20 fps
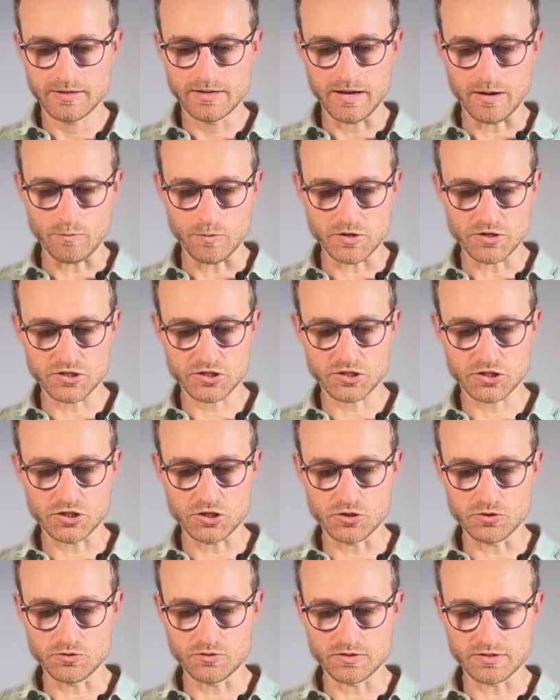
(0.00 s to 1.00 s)
and we just
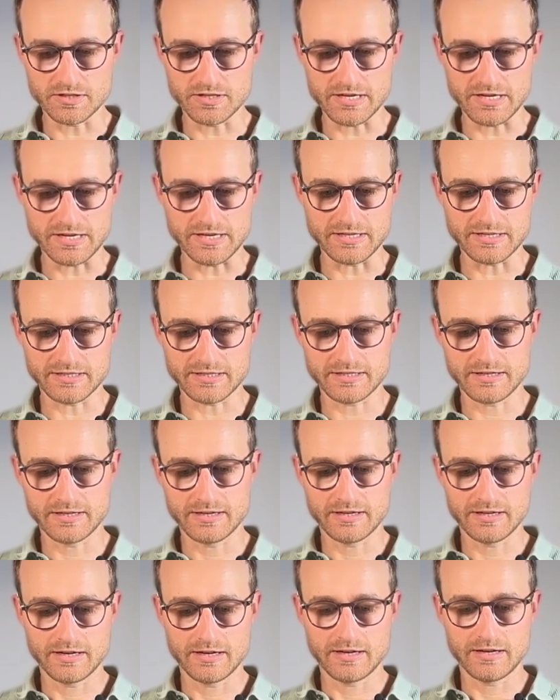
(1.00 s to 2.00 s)
use these
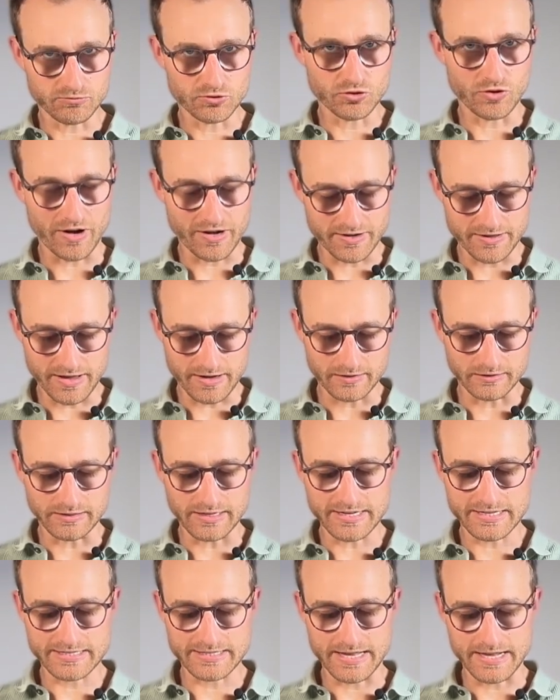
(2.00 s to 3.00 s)
greater than or
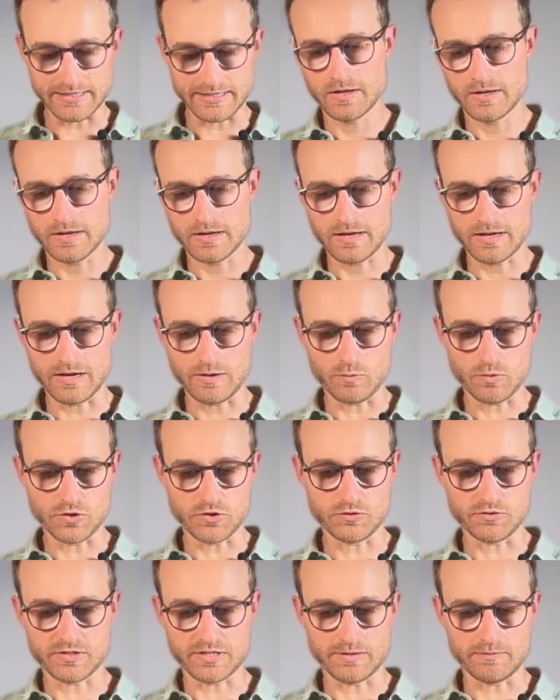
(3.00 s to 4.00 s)
less than, and we
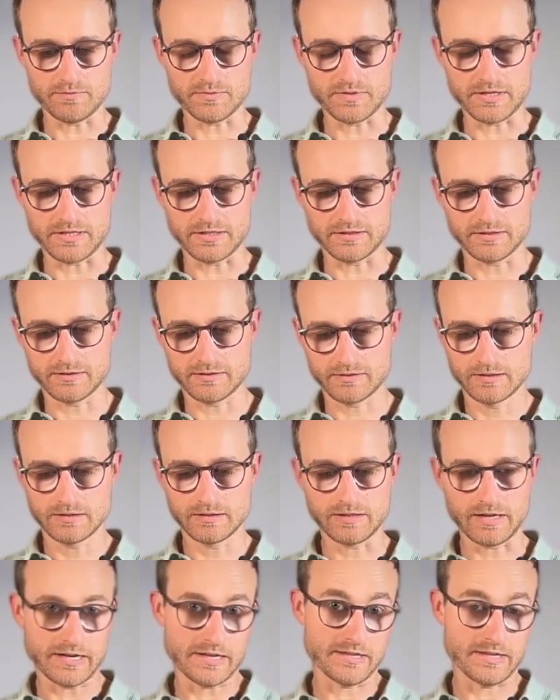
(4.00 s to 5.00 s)
do something
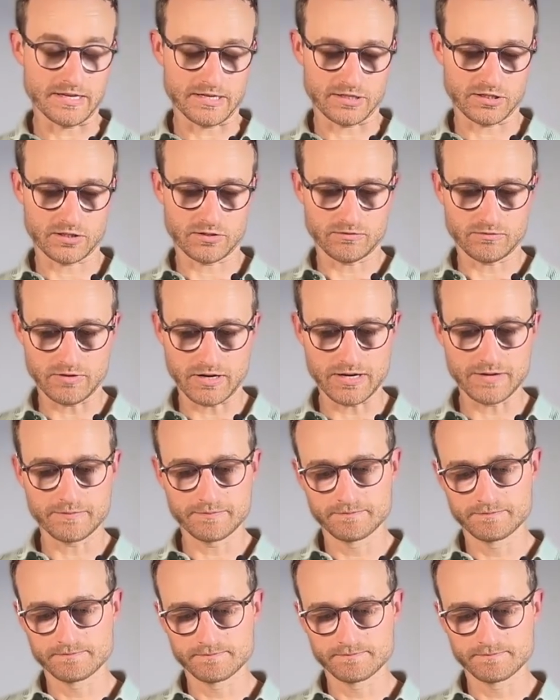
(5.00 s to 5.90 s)
like this, right?